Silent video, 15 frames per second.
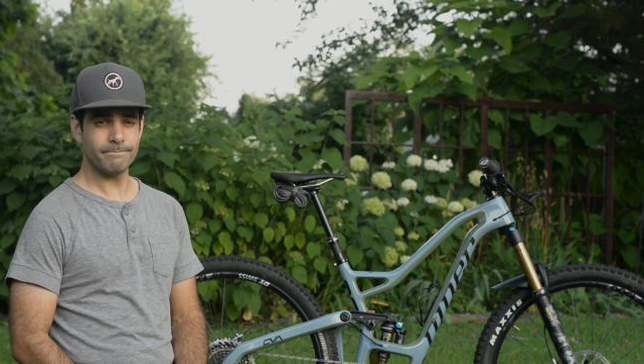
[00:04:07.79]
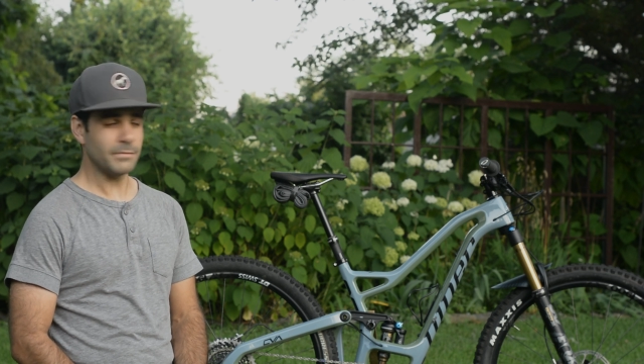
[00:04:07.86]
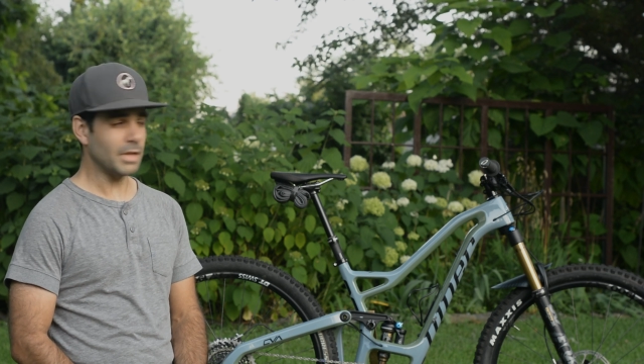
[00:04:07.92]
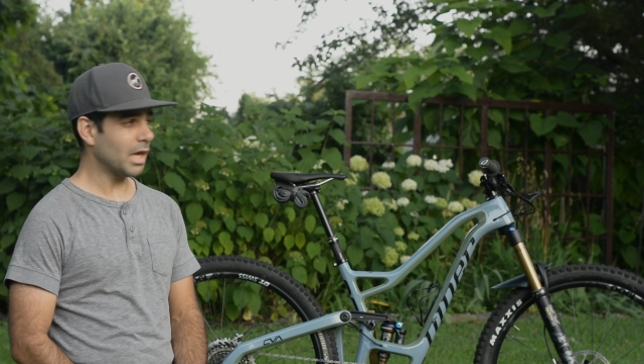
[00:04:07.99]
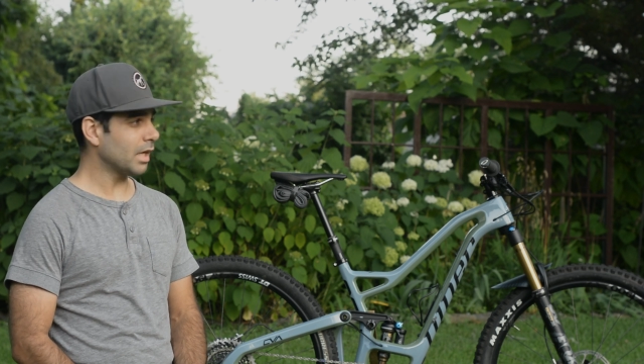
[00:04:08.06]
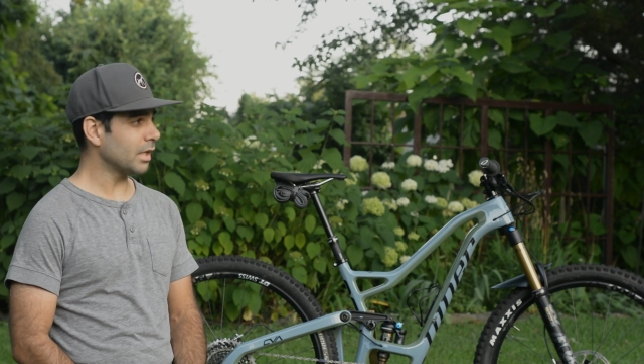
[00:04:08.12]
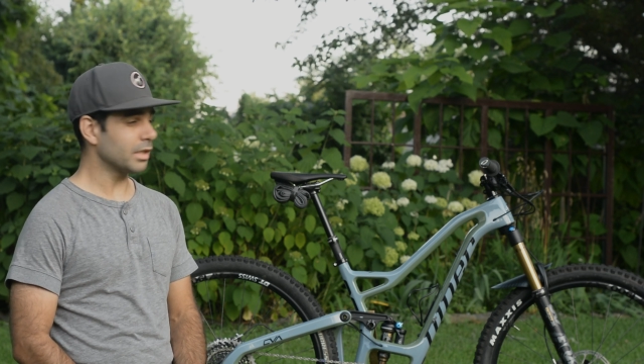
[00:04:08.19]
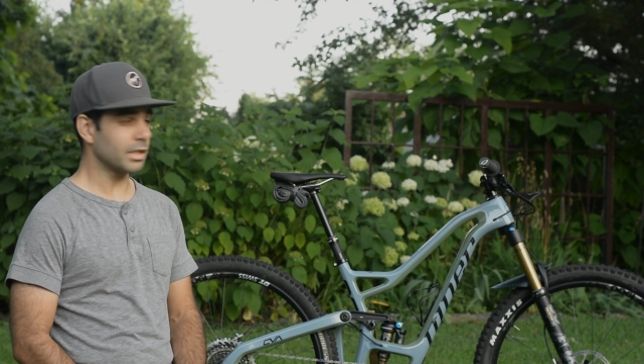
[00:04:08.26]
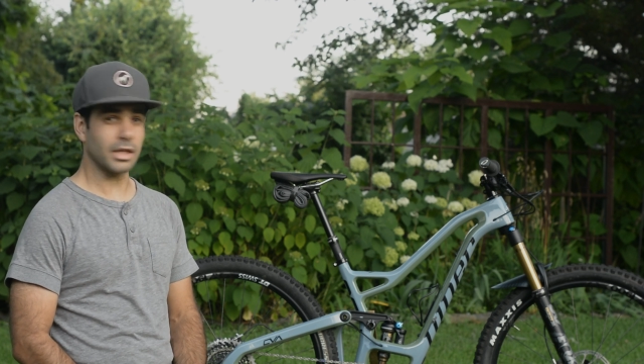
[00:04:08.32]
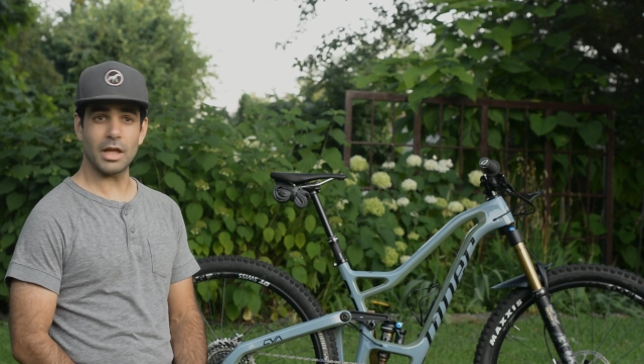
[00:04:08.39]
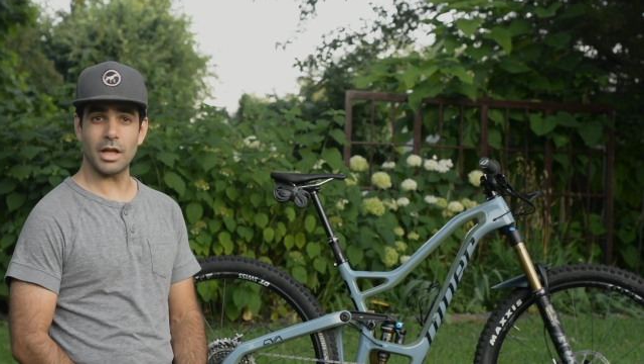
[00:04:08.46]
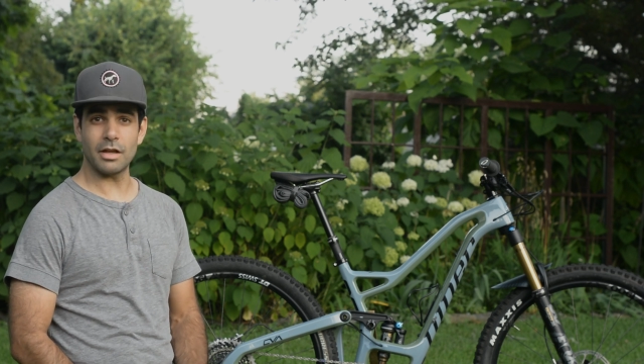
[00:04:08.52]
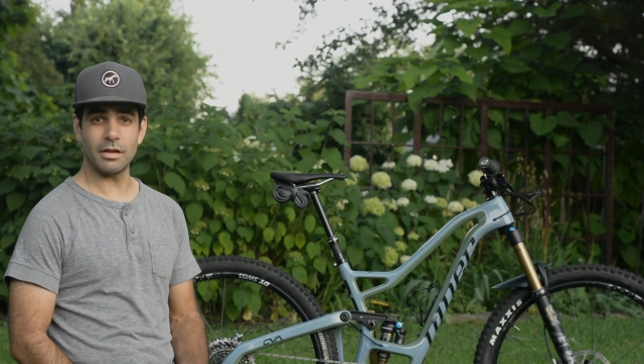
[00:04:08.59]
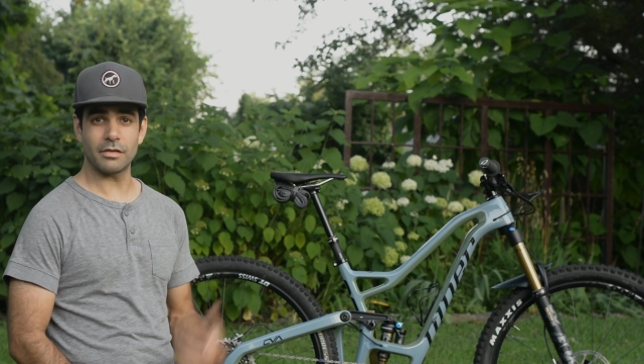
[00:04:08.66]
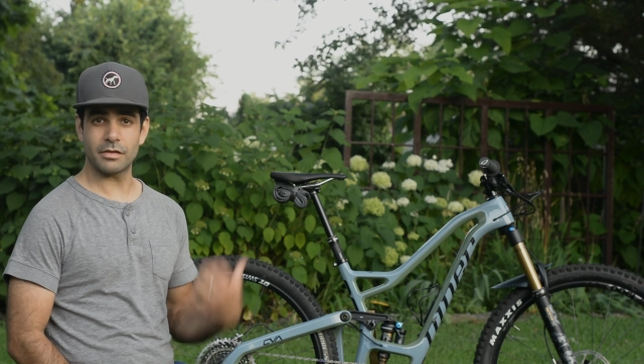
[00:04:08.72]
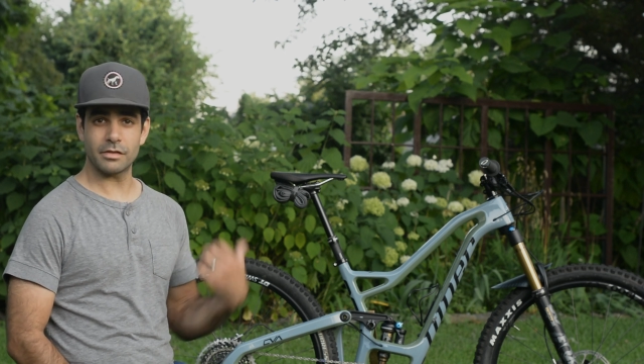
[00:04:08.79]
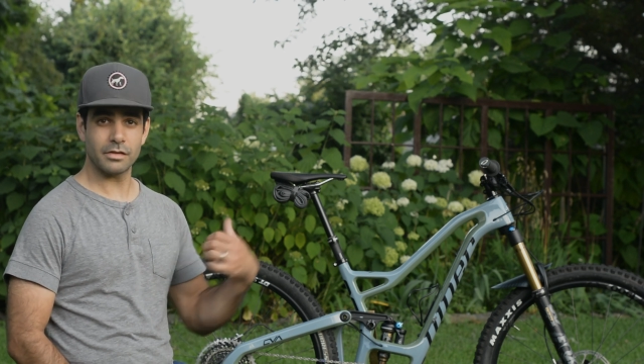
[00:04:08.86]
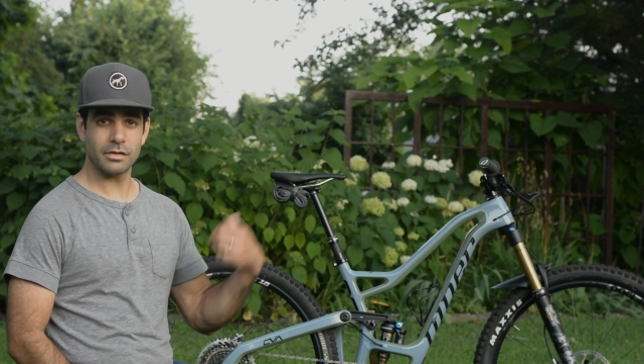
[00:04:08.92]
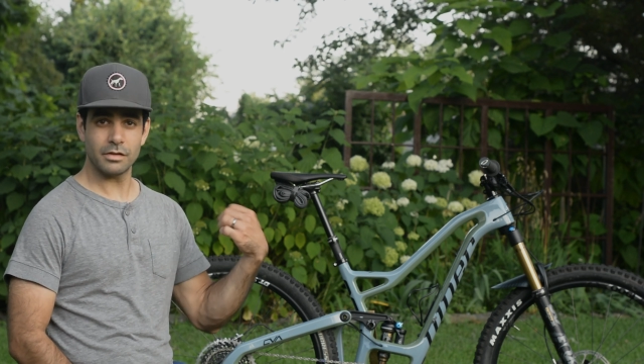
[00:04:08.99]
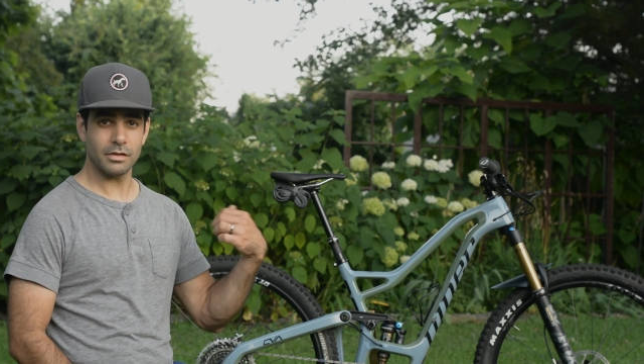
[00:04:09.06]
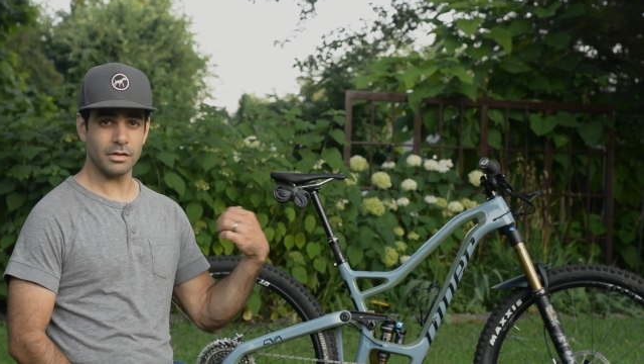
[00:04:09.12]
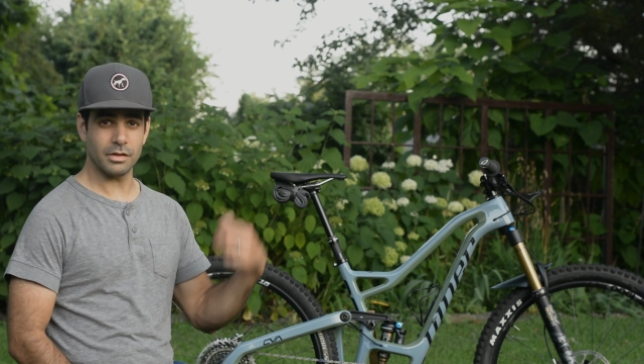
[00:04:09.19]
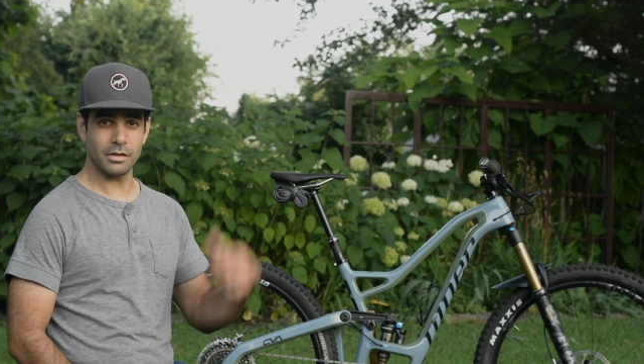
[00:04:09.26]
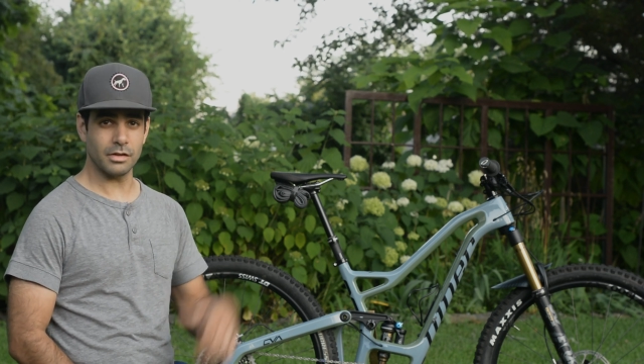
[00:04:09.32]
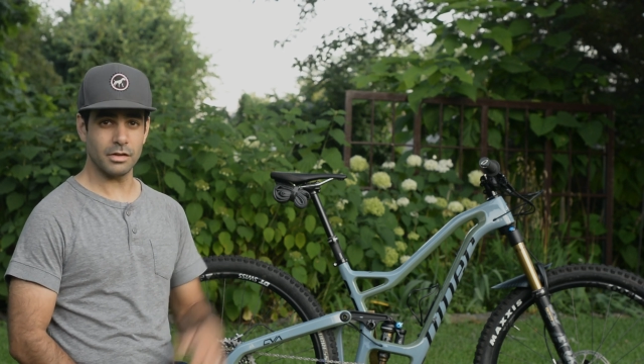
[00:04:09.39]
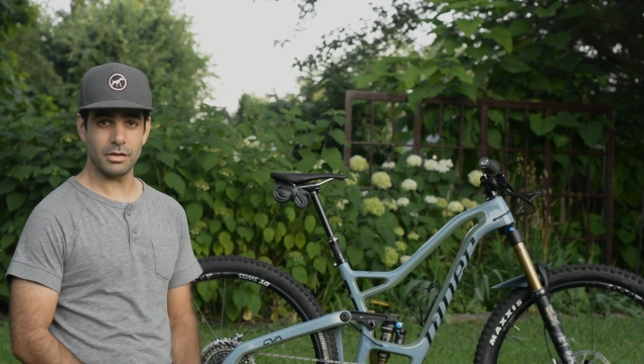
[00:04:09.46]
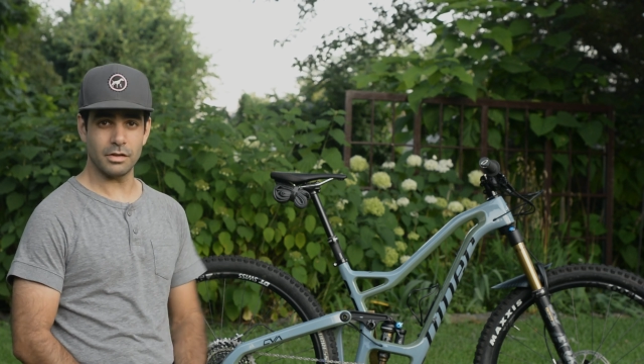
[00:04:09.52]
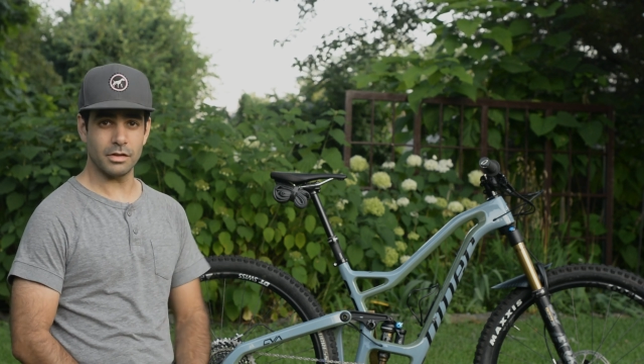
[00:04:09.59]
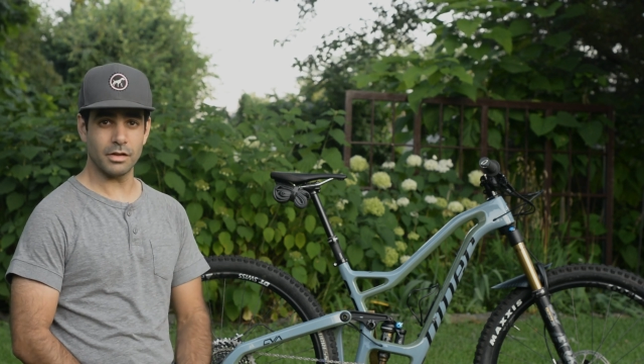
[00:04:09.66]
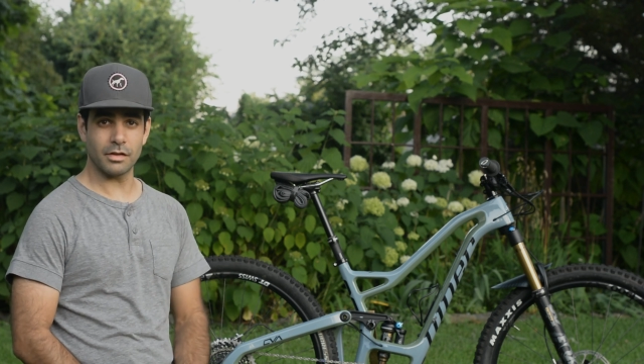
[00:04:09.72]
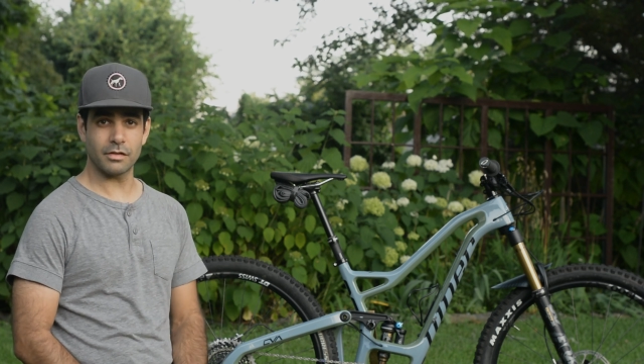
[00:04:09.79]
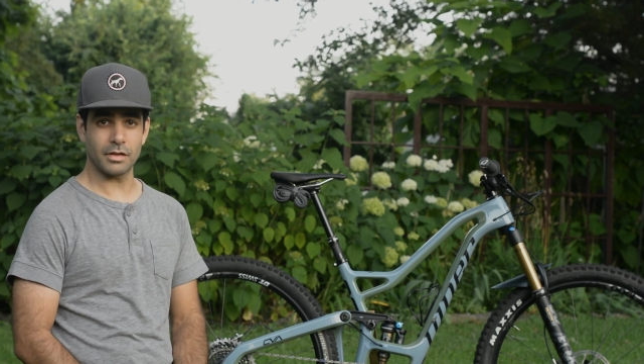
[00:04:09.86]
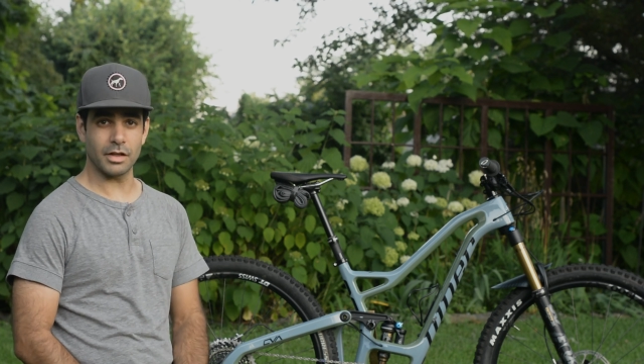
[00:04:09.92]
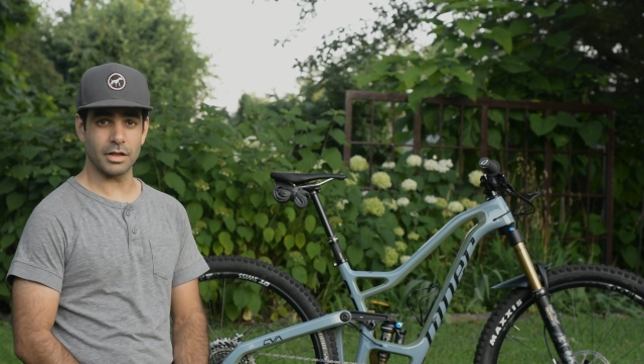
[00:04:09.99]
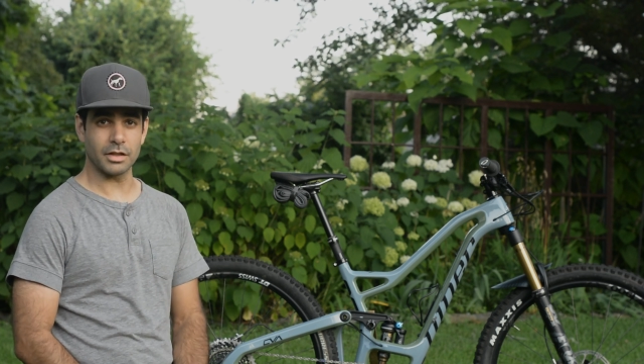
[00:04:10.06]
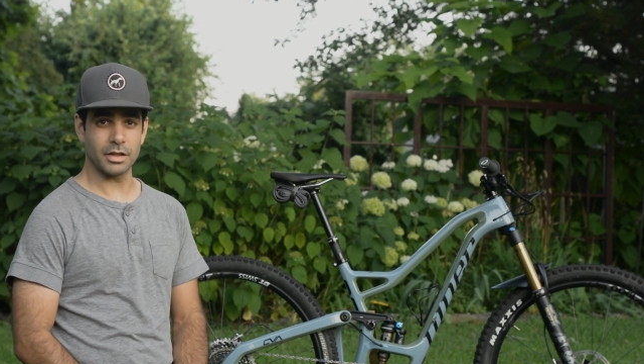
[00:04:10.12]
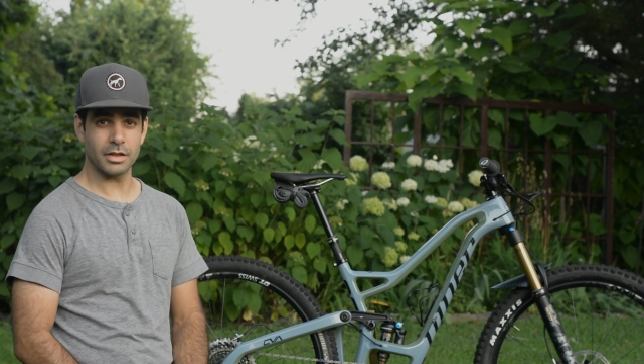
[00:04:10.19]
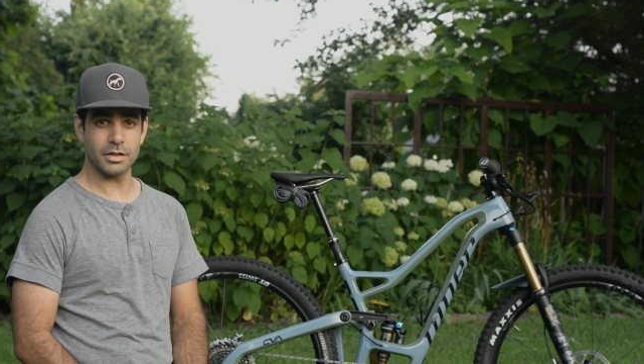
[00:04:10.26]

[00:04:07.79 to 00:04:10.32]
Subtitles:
Not the case in this thing.